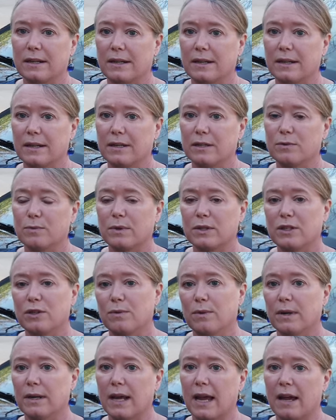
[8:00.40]
it is, what
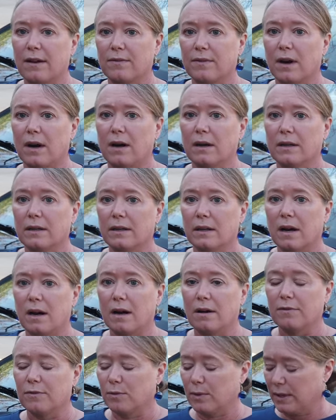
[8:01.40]
you want to have on and
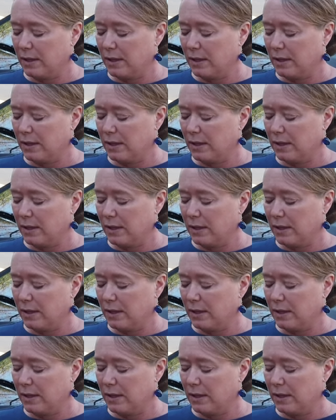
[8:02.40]
off